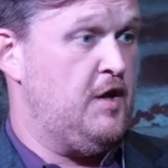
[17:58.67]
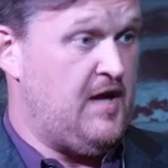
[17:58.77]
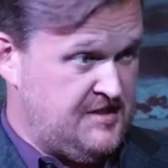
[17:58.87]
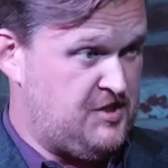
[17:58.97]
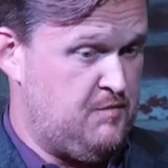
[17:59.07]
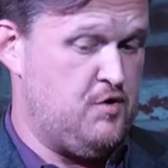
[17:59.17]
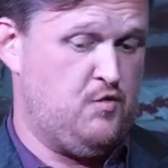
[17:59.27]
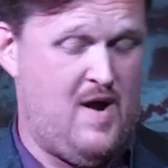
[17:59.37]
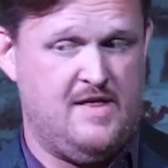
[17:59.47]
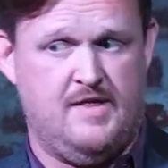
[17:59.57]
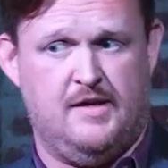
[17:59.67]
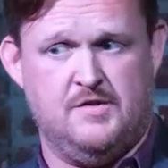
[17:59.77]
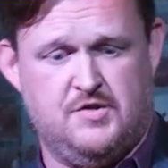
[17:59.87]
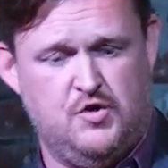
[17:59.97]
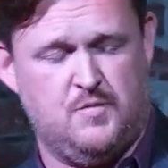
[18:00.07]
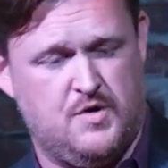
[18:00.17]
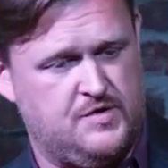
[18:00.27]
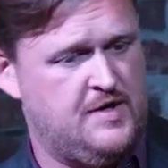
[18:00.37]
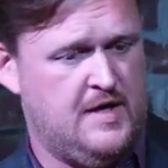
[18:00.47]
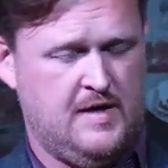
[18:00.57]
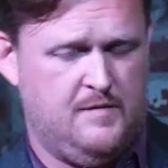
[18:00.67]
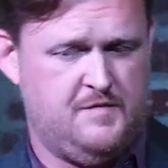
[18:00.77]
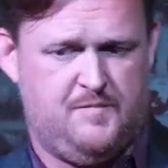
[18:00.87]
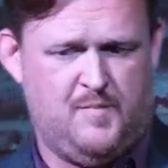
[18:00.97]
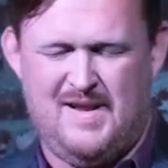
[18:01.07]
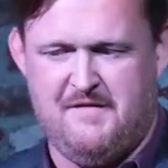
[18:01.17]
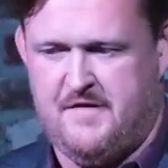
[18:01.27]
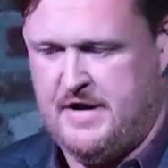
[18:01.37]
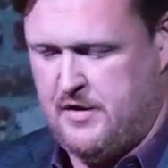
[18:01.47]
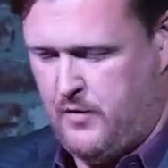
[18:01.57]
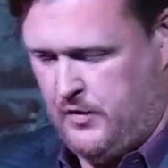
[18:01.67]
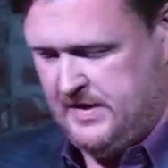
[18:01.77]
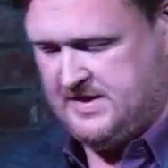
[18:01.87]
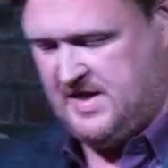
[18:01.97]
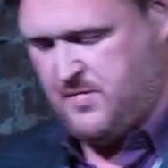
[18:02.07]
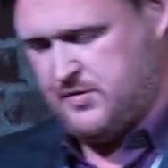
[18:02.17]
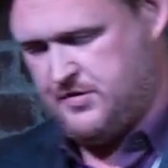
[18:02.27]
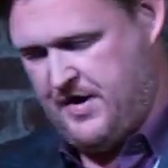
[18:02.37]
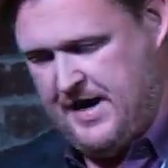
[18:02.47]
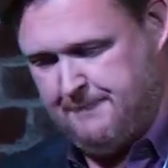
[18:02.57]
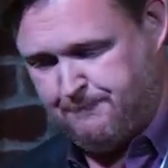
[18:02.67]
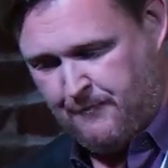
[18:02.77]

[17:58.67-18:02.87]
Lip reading: customers rather than consumers was probably very erroneously portrayed.